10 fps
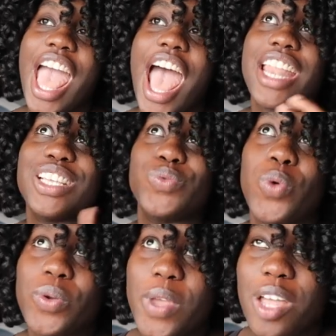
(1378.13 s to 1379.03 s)
at his
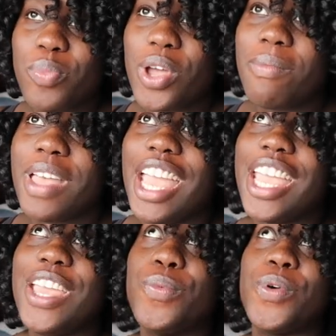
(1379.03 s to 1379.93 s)
one week appointment
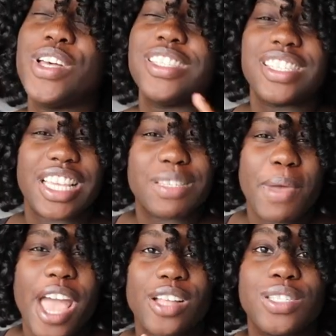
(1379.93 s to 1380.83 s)
he was six
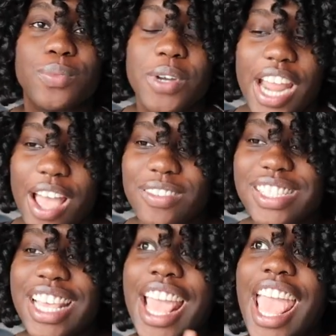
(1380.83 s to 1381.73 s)
pounds one
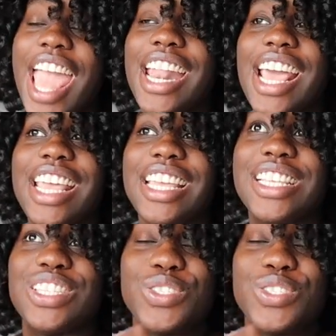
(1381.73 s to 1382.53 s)
ounce and at his